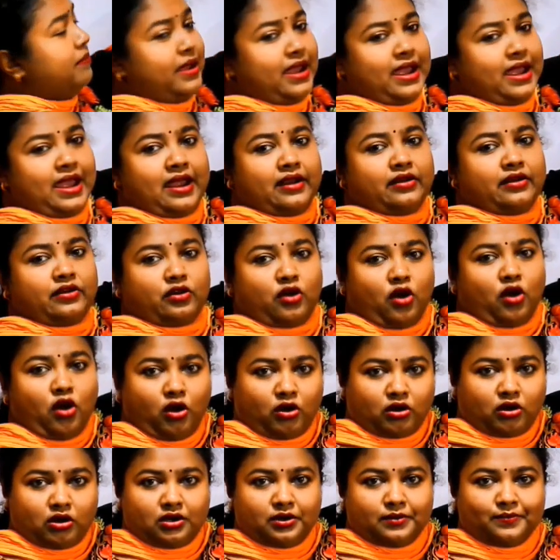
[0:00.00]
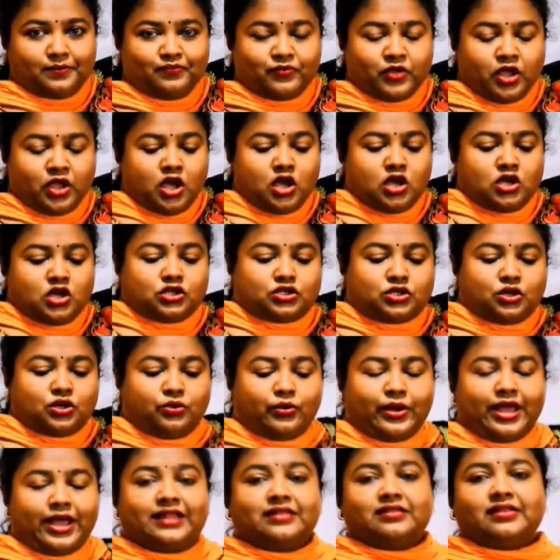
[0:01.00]
bare rock? So
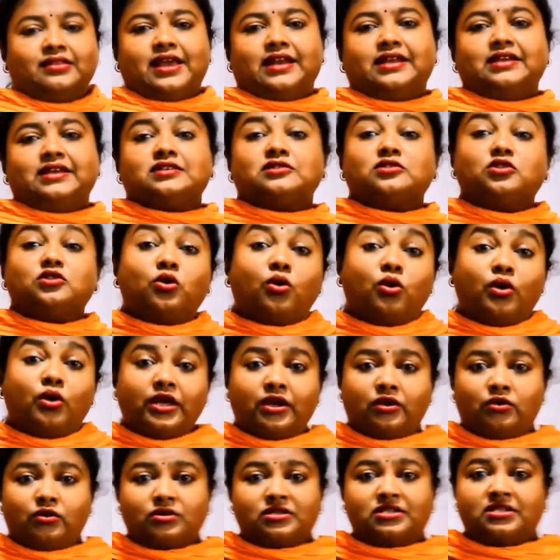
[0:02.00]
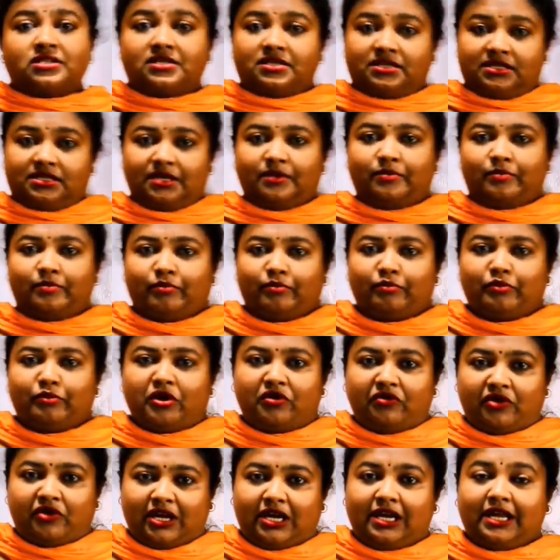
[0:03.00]
when there is no ecosystem
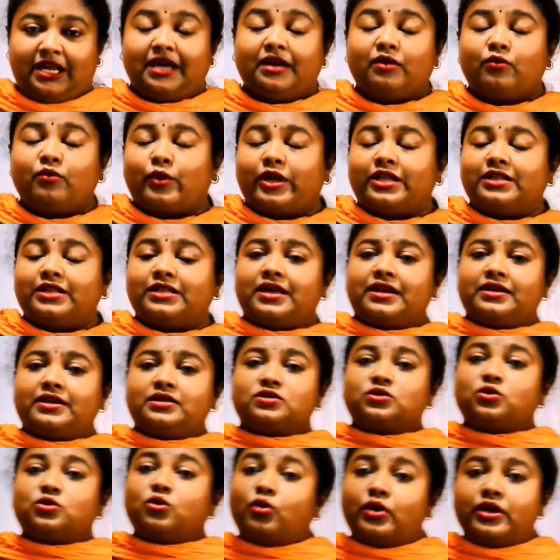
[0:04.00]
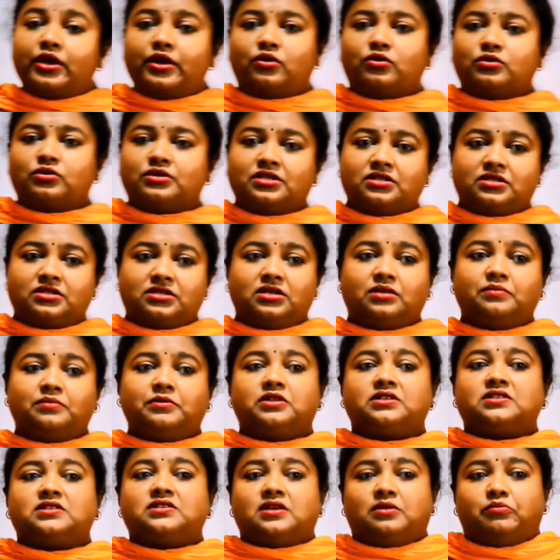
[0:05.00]
prevailing, when there is no ecosystem,
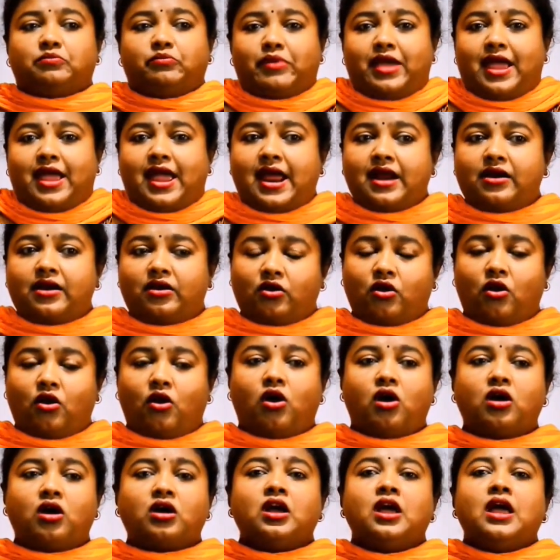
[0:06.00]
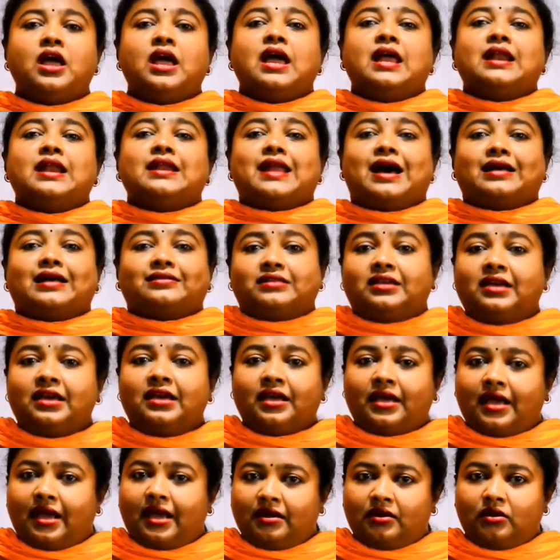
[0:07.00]
it's a bare rock,
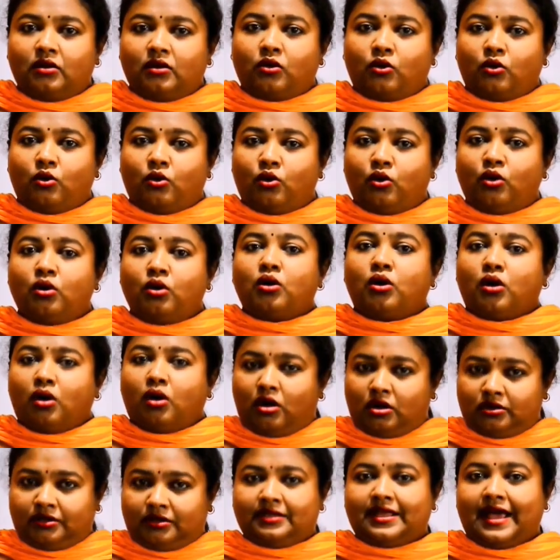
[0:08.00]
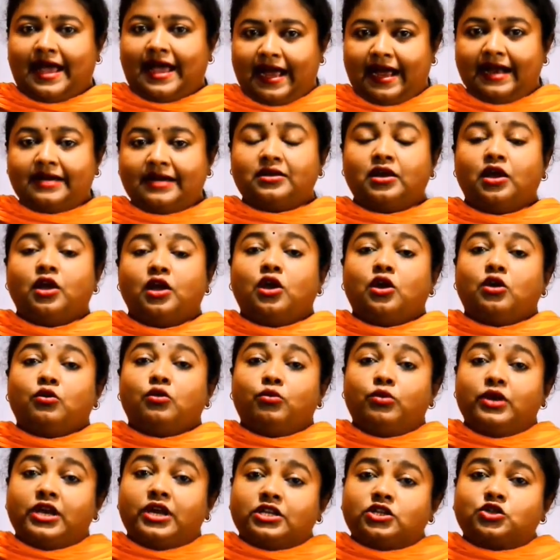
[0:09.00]
nothing can grow on that.
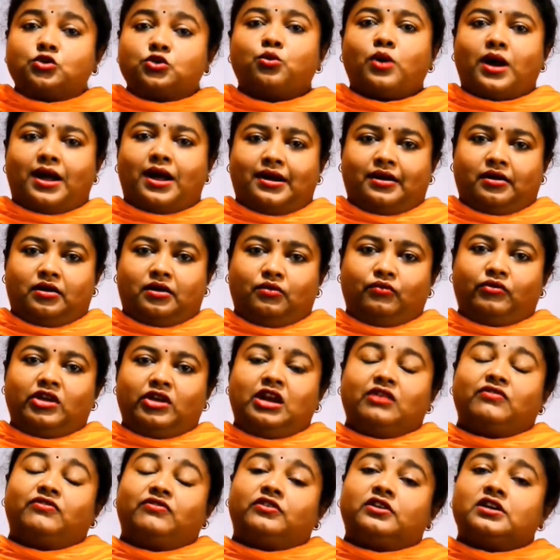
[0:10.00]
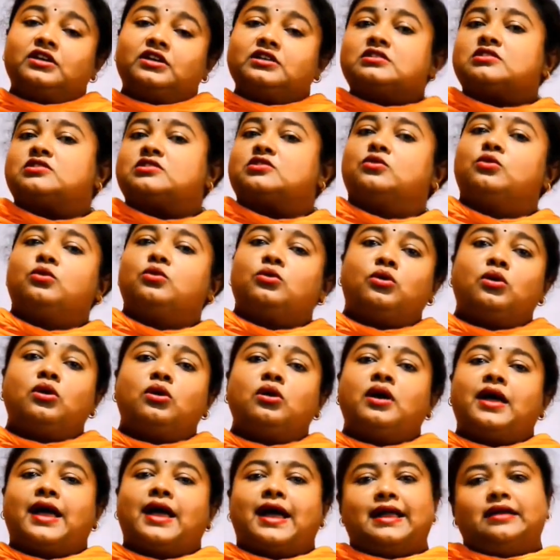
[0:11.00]
Which one will first
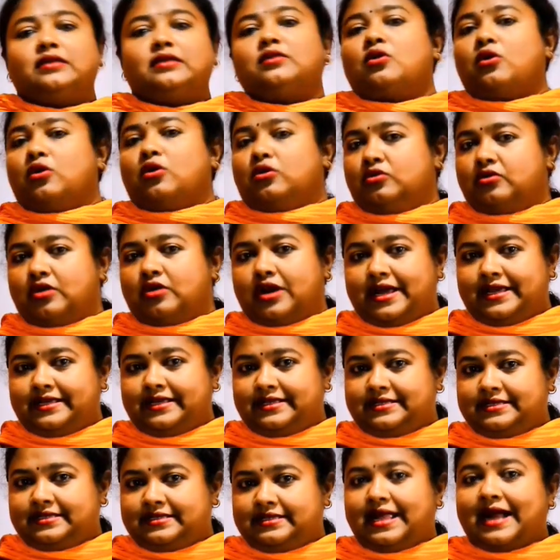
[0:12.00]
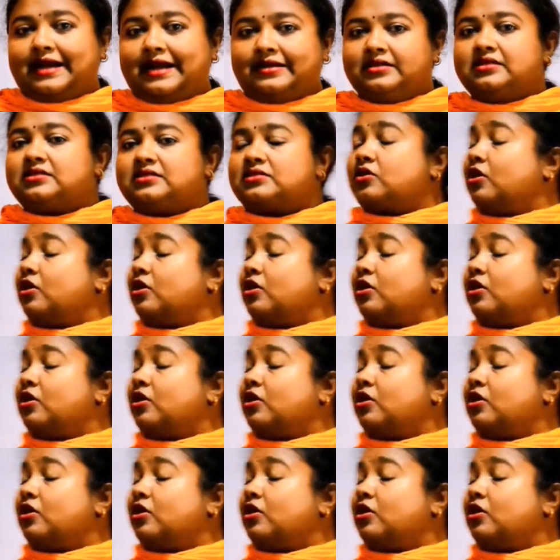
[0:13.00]
go and colonize? That is